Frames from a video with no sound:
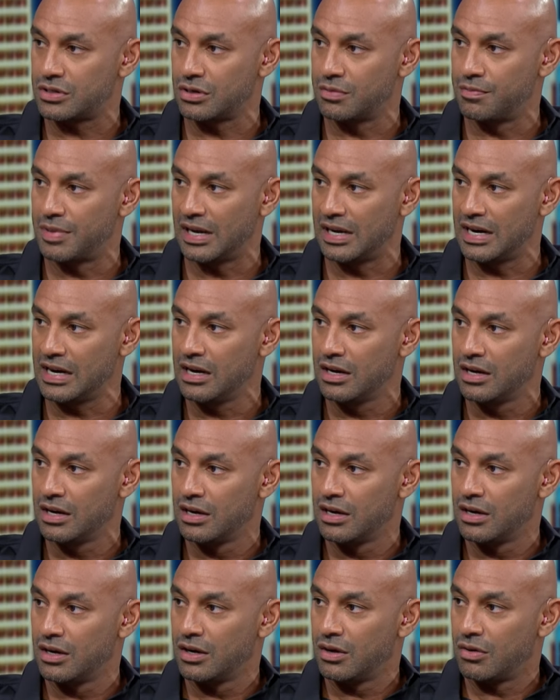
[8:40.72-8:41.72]
your belly,
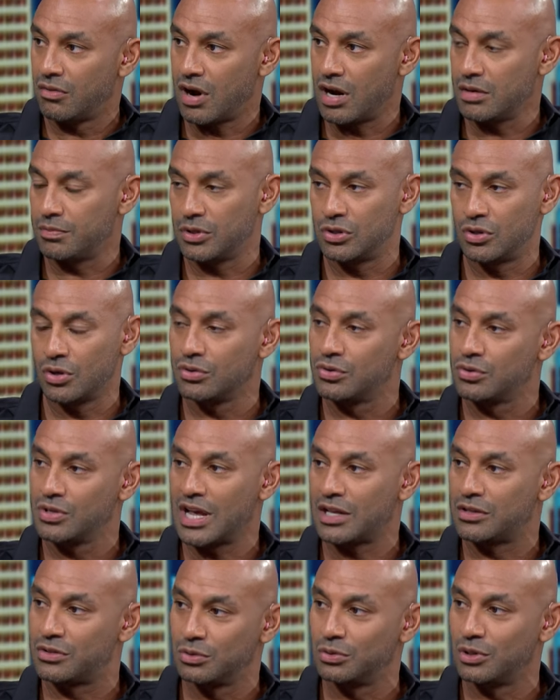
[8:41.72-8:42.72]
right? But don't do
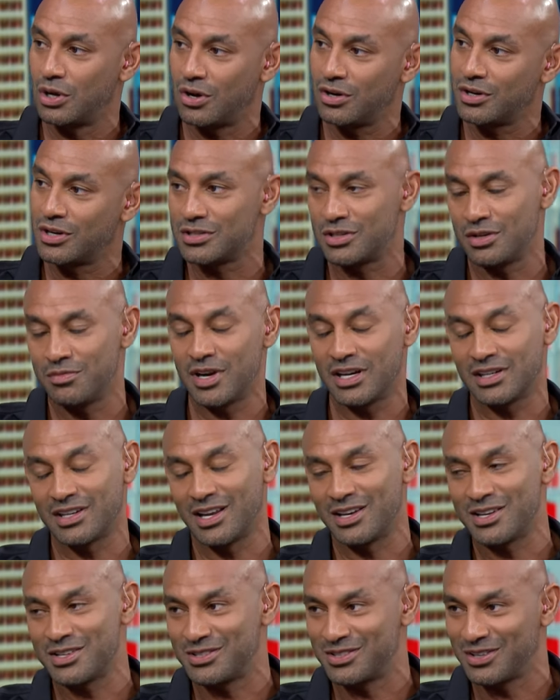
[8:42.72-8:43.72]
that too long because you might
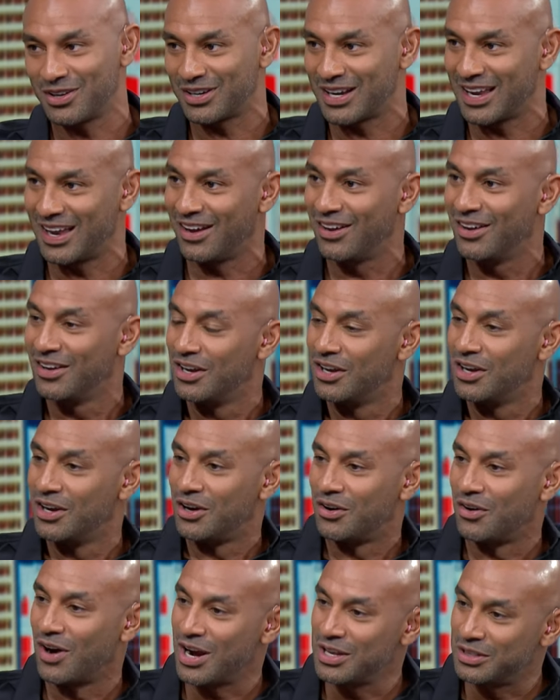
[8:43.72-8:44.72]
kind of fall out.
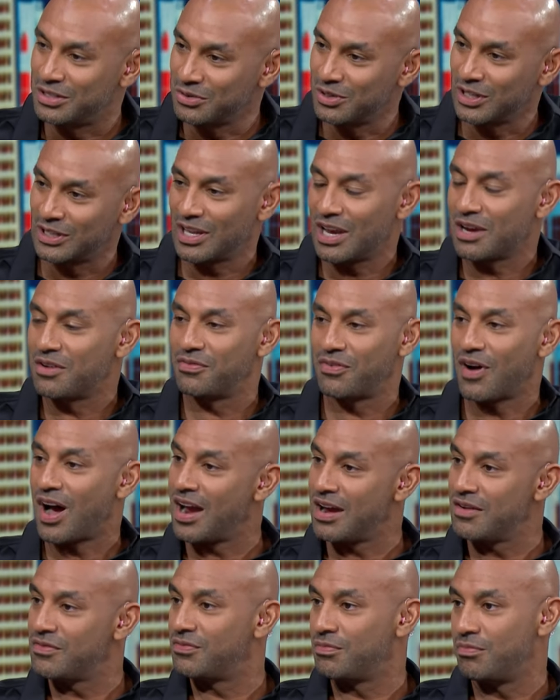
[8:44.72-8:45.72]
Right, do it like
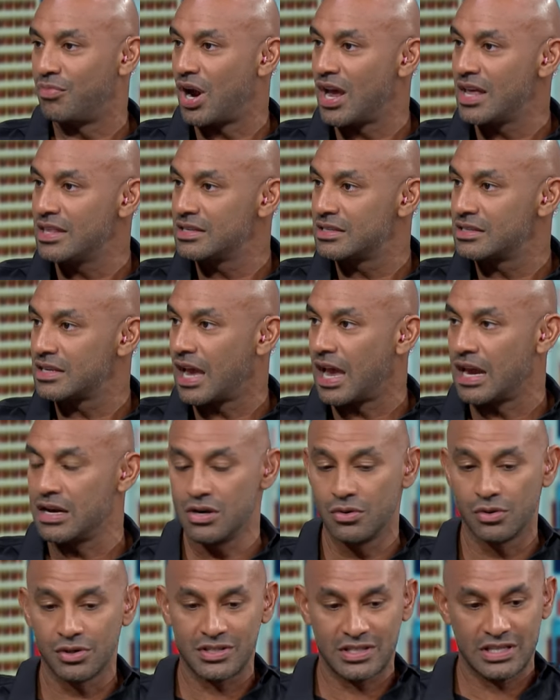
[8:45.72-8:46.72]
5 breaths and
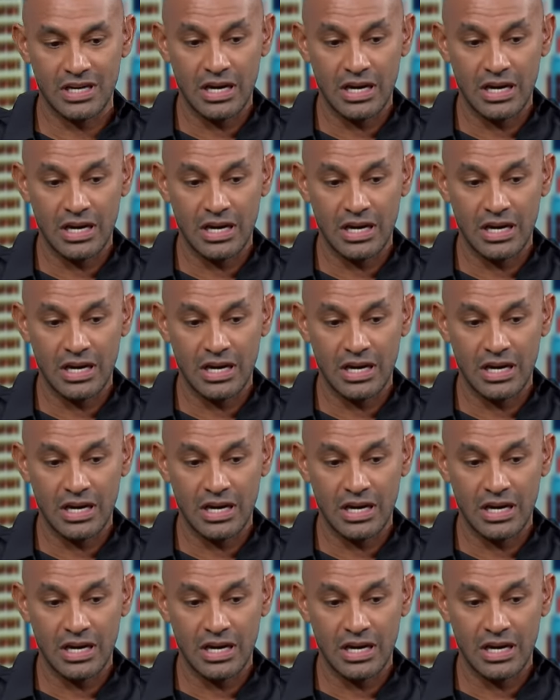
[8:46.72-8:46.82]
you will see